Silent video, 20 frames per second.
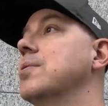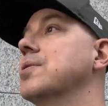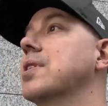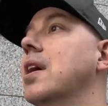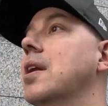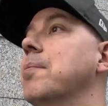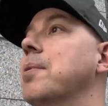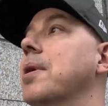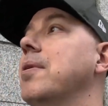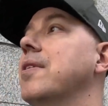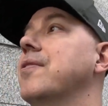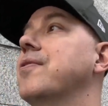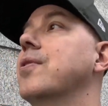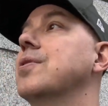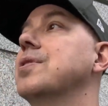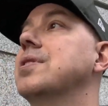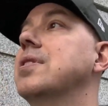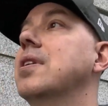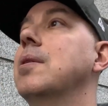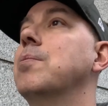was kind of like my
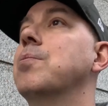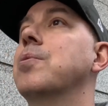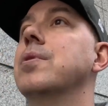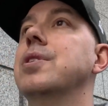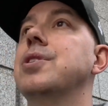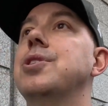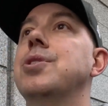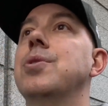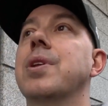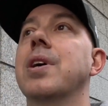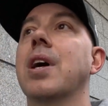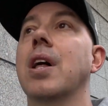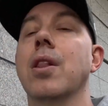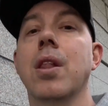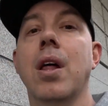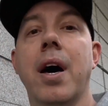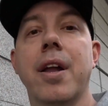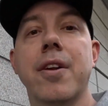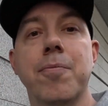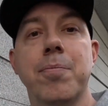first time really shooting a
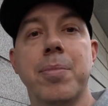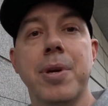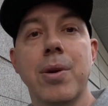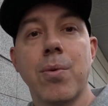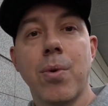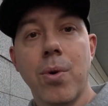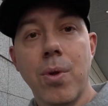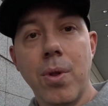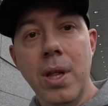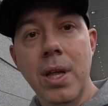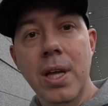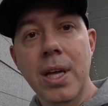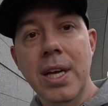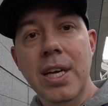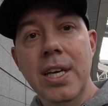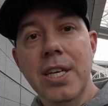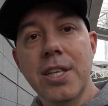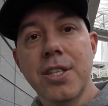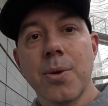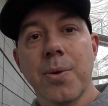lot of B-roll
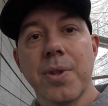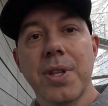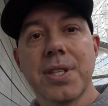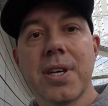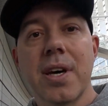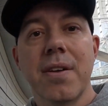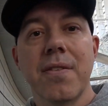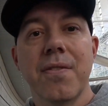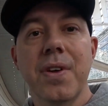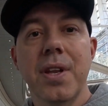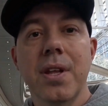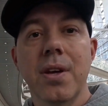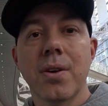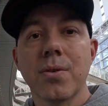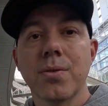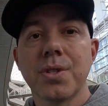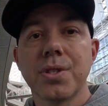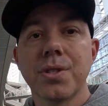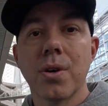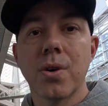doing this kind of
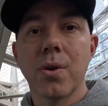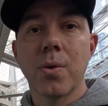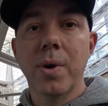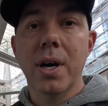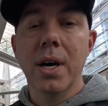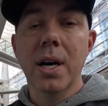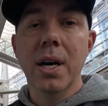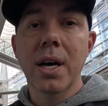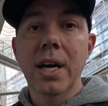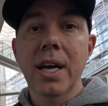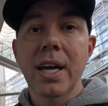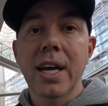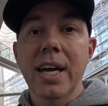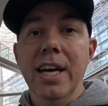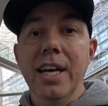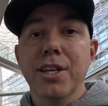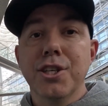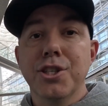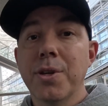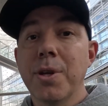video. So
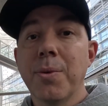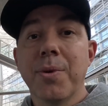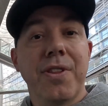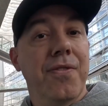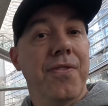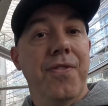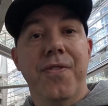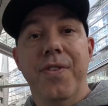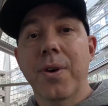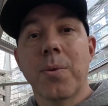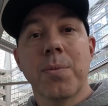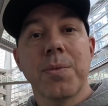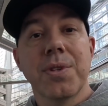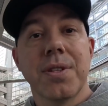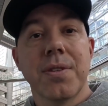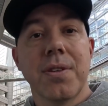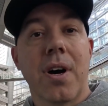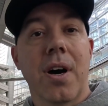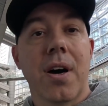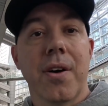shooting with the film
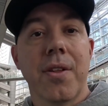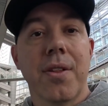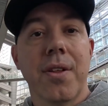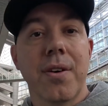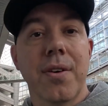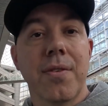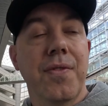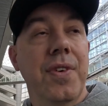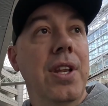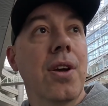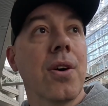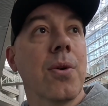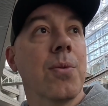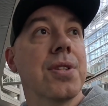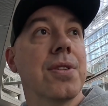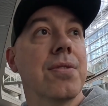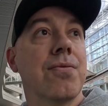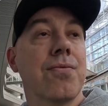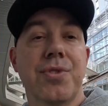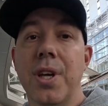was, the video
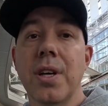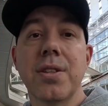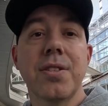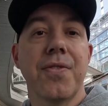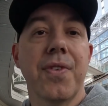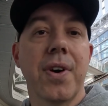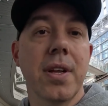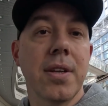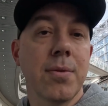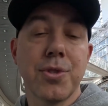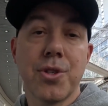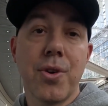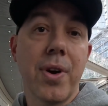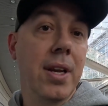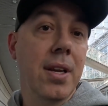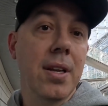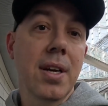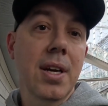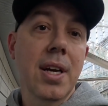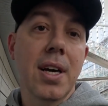was tons of fun. It was
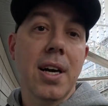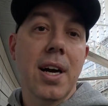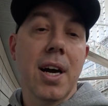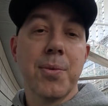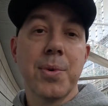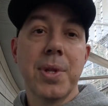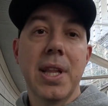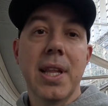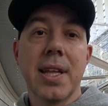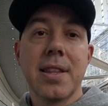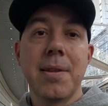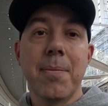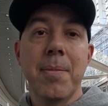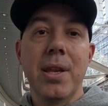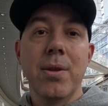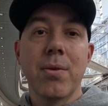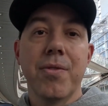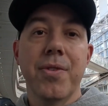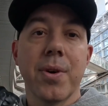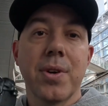great. I really liked the
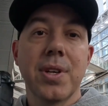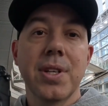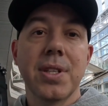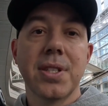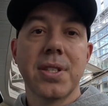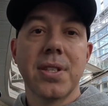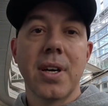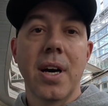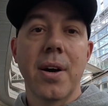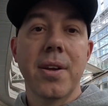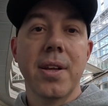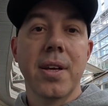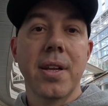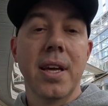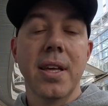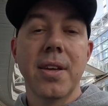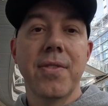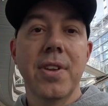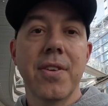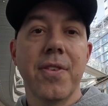manual focus on
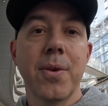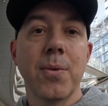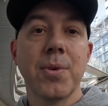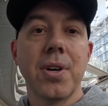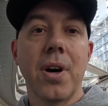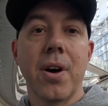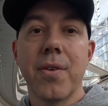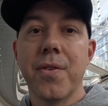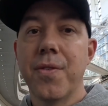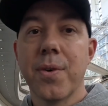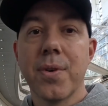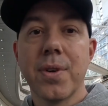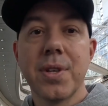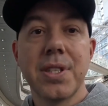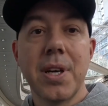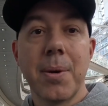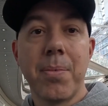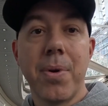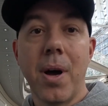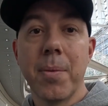it. Even if it was
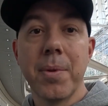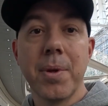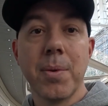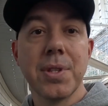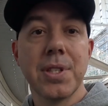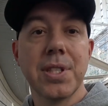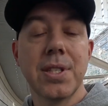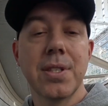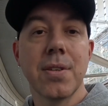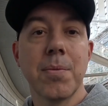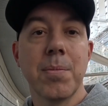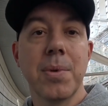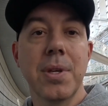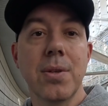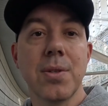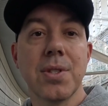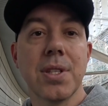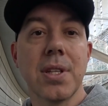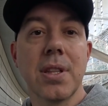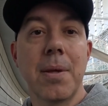autofocus, I probably would still be
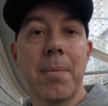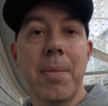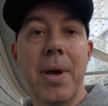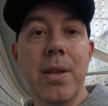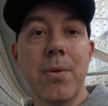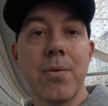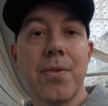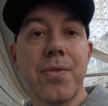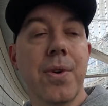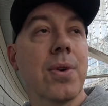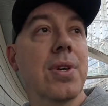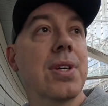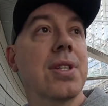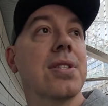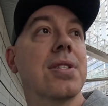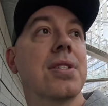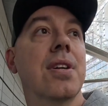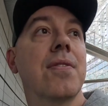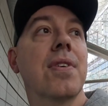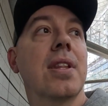using the manual
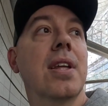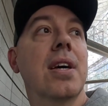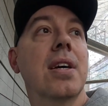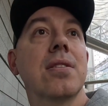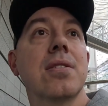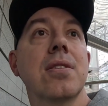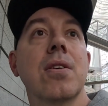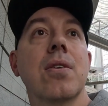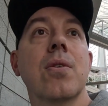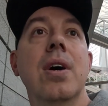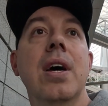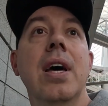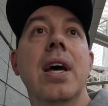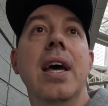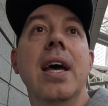focus and stuff like that. So